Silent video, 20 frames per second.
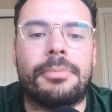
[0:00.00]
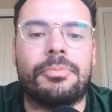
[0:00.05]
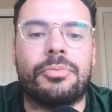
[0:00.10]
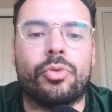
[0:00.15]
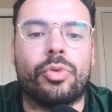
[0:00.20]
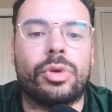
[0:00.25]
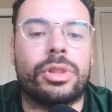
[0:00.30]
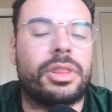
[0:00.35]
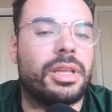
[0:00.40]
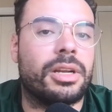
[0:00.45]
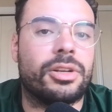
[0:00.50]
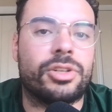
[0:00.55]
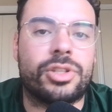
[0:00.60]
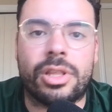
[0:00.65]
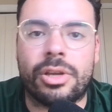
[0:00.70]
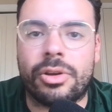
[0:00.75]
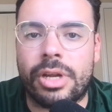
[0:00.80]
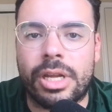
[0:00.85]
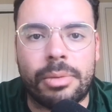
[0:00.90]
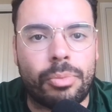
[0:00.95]
With the
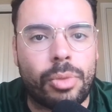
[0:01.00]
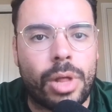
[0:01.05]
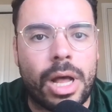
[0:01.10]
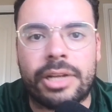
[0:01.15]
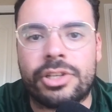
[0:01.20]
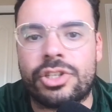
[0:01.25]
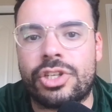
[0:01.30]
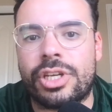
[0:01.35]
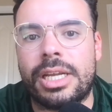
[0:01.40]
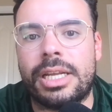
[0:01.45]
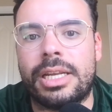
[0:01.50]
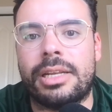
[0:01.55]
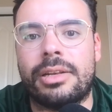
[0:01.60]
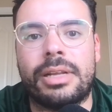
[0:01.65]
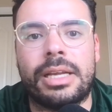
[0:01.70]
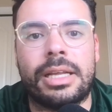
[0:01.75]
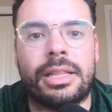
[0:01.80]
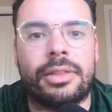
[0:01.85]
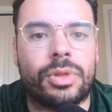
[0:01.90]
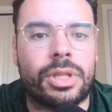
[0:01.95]
Ethereum blockchain
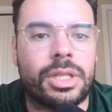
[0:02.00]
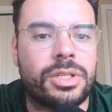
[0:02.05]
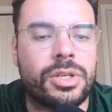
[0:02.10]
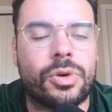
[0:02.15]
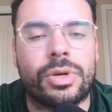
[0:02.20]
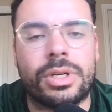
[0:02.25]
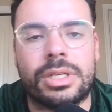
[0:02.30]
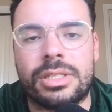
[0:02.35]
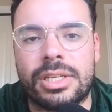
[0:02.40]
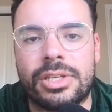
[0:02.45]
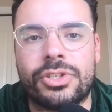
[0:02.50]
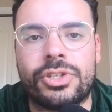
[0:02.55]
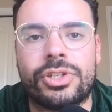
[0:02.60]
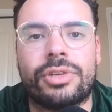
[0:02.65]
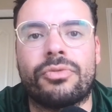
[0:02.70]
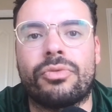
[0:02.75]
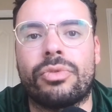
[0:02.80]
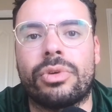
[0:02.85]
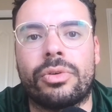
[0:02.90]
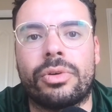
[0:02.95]
and with the tokenization
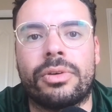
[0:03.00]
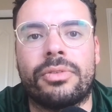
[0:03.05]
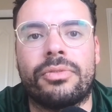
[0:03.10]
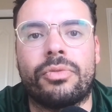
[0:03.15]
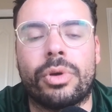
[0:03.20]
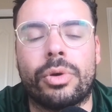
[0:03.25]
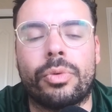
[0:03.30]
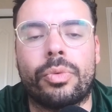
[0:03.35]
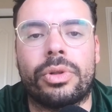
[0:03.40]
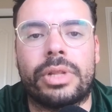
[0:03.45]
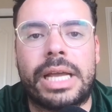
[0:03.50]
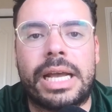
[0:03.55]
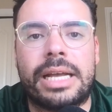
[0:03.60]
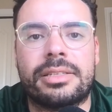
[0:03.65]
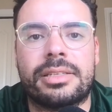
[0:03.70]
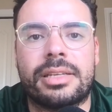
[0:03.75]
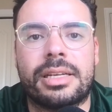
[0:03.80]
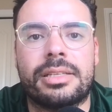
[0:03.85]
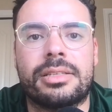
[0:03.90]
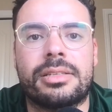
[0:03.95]
of real world
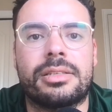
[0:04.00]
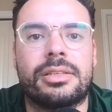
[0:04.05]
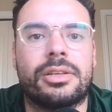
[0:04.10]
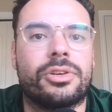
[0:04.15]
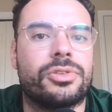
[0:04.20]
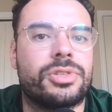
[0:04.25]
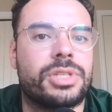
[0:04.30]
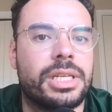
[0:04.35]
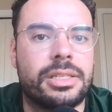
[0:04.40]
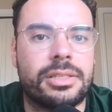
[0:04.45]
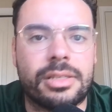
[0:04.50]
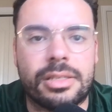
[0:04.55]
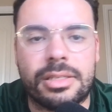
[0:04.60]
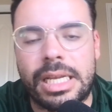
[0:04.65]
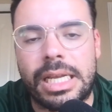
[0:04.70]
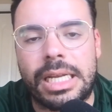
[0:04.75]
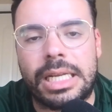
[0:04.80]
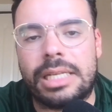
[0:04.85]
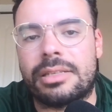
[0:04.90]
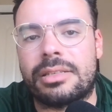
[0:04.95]
assets, there's
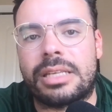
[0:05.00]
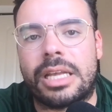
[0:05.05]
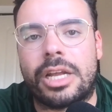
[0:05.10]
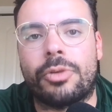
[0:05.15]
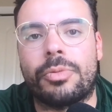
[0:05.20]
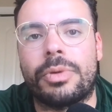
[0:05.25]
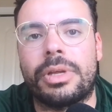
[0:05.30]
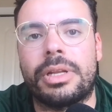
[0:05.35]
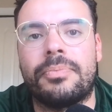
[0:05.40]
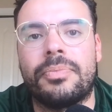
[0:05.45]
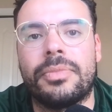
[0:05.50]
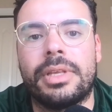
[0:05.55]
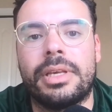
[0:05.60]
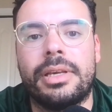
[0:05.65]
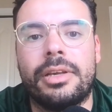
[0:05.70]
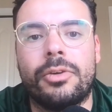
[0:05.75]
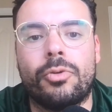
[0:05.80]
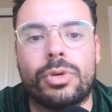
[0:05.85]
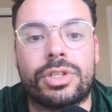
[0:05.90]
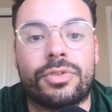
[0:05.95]
instantaneous settlement,
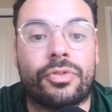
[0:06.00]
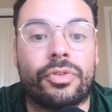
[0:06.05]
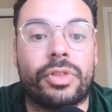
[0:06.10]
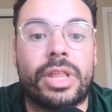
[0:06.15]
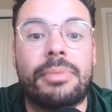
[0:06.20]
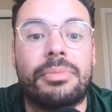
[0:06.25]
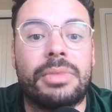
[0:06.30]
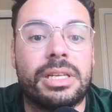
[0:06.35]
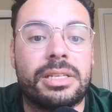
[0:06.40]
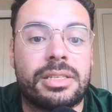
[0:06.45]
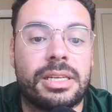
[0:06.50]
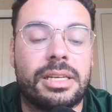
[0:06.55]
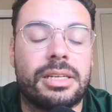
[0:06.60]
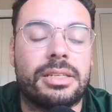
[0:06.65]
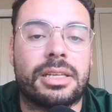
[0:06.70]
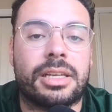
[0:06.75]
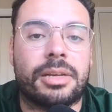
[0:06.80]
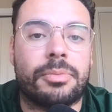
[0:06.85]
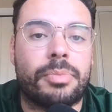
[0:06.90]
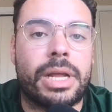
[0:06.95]
which for them they see
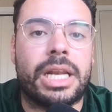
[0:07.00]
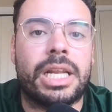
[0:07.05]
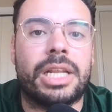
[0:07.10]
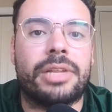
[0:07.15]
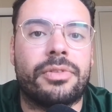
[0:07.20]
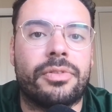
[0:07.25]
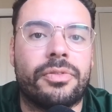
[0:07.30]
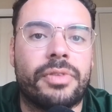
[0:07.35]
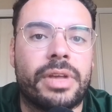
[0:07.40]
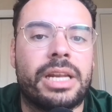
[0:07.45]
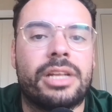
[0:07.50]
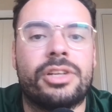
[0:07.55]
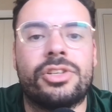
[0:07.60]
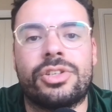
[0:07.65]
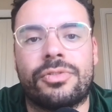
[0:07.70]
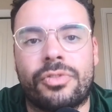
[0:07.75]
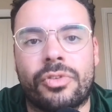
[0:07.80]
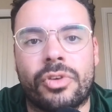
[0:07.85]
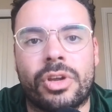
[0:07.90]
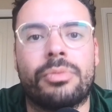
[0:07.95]
as a competitive advantage
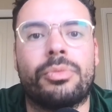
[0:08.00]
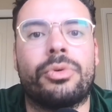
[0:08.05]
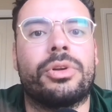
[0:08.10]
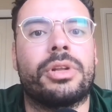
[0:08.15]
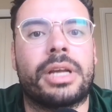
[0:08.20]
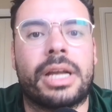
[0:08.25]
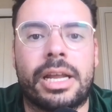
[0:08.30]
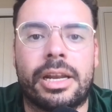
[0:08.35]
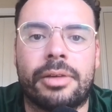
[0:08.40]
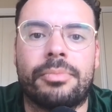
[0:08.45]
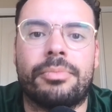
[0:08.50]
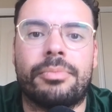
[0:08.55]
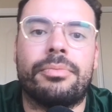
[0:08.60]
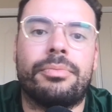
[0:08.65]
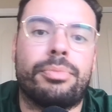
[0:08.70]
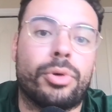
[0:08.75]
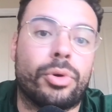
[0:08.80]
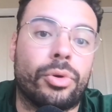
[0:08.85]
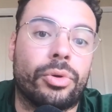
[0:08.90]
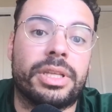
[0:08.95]
if they're able to kind of
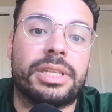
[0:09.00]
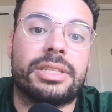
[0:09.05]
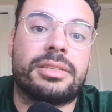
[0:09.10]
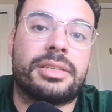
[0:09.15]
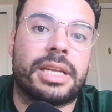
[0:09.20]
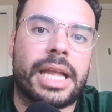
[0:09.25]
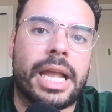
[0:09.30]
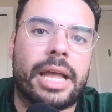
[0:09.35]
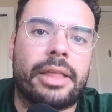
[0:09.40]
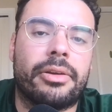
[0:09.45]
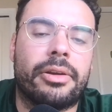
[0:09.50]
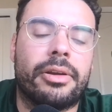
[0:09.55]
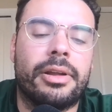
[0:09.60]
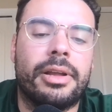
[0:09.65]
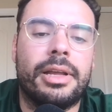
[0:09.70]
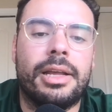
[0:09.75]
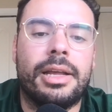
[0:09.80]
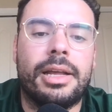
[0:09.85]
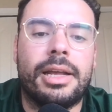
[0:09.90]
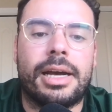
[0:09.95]
pull this together.
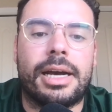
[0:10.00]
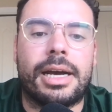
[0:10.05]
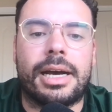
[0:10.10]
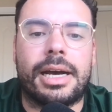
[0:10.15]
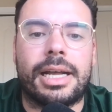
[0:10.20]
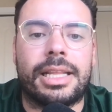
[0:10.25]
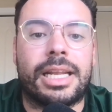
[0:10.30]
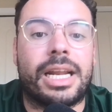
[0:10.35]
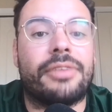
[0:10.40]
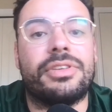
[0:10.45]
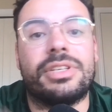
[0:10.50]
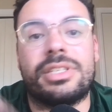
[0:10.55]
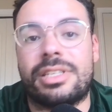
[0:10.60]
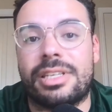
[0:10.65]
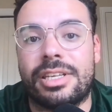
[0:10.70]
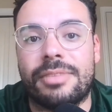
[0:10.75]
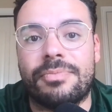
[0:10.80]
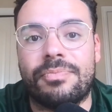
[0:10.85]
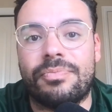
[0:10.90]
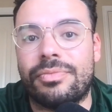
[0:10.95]
And then
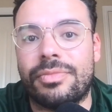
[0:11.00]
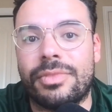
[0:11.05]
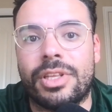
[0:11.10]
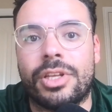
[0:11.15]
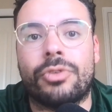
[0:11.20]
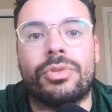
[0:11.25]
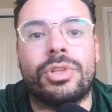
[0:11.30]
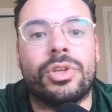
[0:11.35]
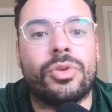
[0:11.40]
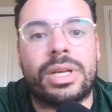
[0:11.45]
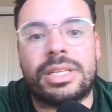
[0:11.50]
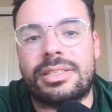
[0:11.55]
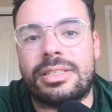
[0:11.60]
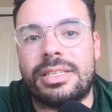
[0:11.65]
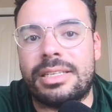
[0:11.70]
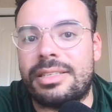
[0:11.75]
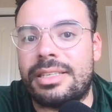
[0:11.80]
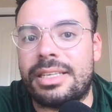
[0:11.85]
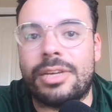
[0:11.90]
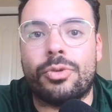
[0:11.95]
obviously,
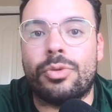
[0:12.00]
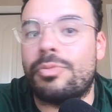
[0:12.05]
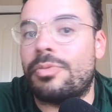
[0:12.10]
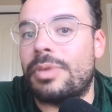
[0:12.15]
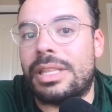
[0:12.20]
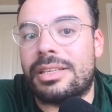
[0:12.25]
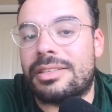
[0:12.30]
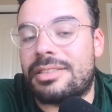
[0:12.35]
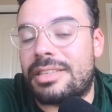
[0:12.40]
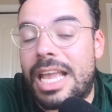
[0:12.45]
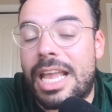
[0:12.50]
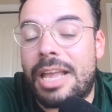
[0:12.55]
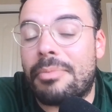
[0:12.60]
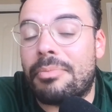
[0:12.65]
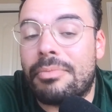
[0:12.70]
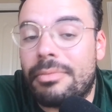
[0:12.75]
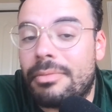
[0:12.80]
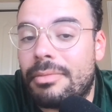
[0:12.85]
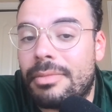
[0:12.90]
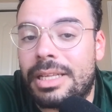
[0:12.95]
USDz would be the
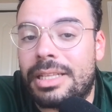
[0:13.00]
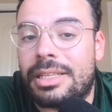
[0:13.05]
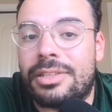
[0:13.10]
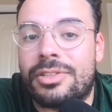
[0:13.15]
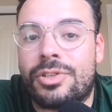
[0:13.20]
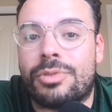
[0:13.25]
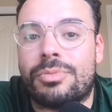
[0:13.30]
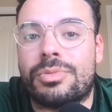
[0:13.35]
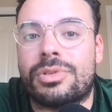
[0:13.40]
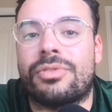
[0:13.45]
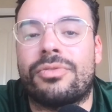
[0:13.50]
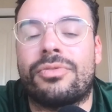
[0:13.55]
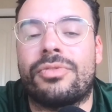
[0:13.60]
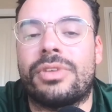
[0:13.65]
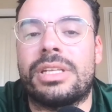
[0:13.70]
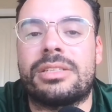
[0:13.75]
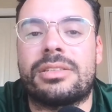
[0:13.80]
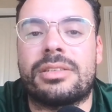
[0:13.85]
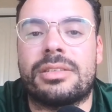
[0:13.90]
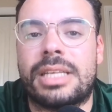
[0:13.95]
same in terms of
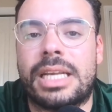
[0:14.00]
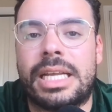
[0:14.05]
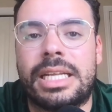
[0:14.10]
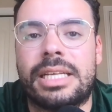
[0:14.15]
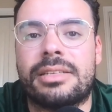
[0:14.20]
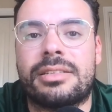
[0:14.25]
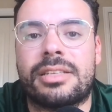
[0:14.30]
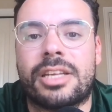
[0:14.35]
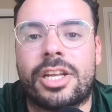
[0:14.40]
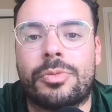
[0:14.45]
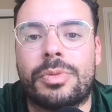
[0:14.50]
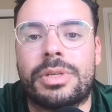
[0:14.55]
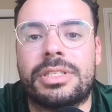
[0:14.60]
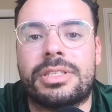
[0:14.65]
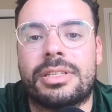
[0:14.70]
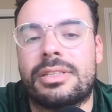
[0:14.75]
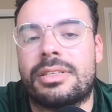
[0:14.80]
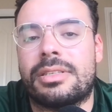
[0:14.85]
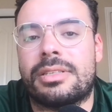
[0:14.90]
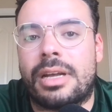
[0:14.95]
instantaneous settlement
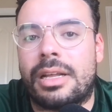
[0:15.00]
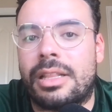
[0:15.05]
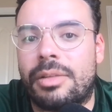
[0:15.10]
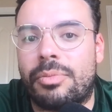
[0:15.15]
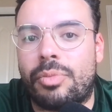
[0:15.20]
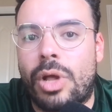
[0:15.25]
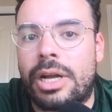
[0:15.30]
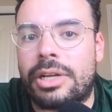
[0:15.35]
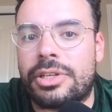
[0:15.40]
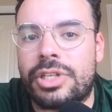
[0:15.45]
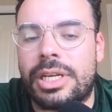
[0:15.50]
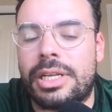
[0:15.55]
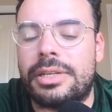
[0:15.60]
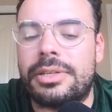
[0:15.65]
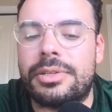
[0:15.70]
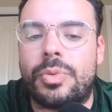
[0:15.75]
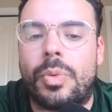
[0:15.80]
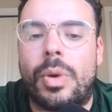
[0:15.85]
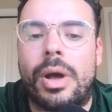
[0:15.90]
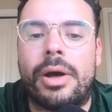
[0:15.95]
since it's on the blockchain
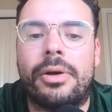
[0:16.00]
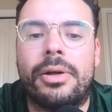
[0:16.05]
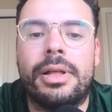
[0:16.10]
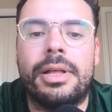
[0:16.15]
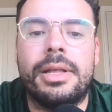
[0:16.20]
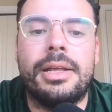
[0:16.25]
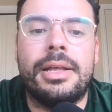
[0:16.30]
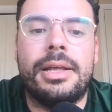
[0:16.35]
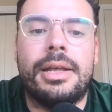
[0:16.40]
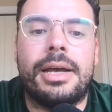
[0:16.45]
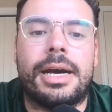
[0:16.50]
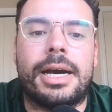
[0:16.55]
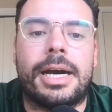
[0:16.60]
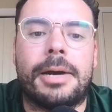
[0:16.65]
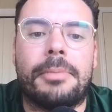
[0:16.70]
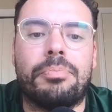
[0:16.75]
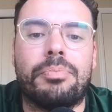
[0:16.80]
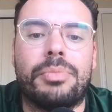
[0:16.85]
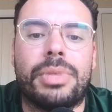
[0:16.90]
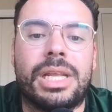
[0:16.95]
as well.
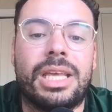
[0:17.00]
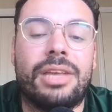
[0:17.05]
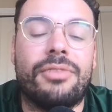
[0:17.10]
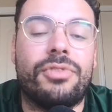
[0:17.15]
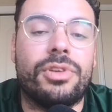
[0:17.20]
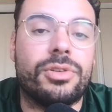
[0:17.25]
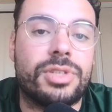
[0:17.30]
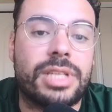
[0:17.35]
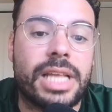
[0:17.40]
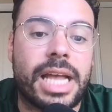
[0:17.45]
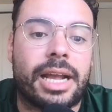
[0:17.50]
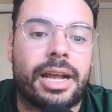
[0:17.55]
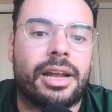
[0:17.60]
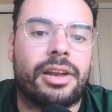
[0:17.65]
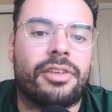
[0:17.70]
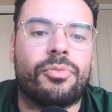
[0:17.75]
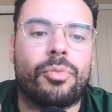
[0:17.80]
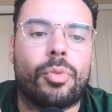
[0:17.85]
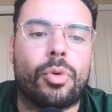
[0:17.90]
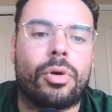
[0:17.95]
But he views that kind
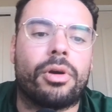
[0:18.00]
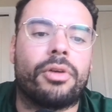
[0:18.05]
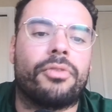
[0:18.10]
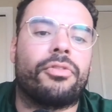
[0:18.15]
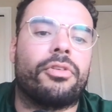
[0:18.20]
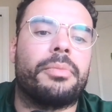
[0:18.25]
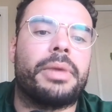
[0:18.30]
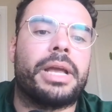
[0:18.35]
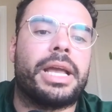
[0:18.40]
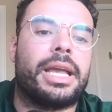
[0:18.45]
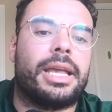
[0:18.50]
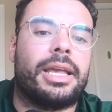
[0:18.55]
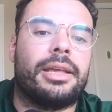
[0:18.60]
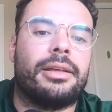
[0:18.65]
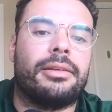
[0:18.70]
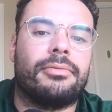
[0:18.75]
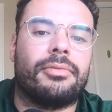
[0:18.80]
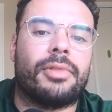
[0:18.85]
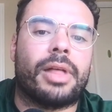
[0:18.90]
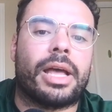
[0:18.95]
of more from a
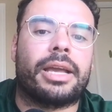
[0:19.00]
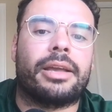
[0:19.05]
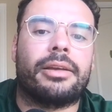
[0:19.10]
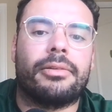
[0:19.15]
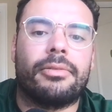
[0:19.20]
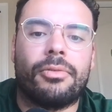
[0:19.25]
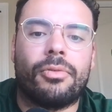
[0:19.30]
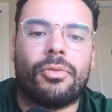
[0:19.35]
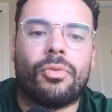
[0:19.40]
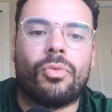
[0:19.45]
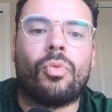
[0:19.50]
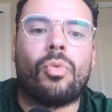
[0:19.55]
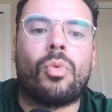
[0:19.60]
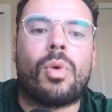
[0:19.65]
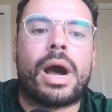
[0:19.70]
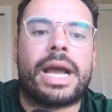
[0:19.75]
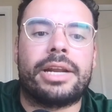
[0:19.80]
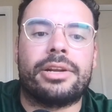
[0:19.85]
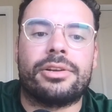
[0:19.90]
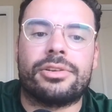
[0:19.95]
like
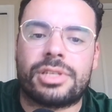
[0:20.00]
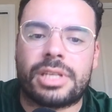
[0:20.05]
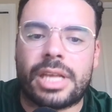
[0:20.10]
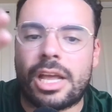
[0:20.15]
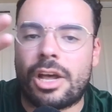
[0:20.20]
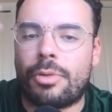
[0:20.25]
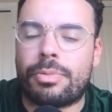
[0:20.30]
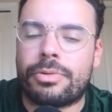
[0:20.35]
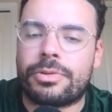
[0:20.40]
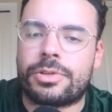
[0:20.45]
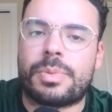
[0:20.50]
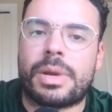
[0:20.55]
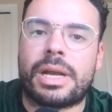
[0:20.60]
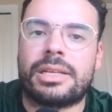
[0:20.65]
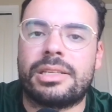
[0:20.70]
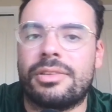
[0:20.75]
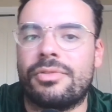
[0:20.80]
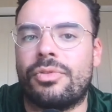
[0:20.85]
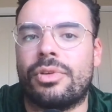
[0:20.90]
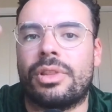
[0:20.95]
wider scale
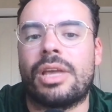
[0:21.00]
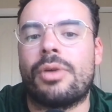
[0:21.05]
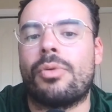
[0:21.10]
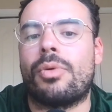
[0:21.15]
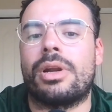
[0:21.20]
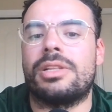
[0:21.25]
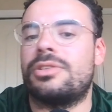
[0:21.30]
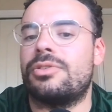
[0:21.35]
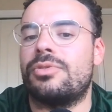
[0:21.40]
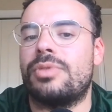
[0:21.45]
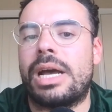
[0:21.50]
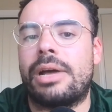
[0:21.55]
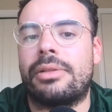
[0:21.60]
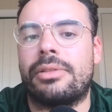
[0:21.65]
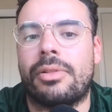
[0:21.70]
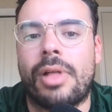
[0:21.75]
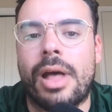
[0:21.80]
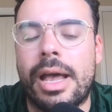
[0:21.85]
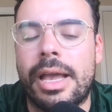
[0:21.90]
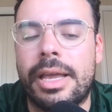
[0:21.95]
perspective, what they want to do down the
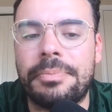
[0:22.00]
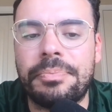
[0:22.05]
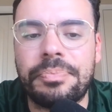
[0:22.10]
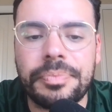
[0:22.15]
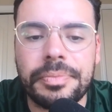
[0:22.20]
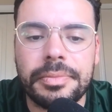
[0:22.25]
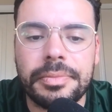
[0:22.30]
line.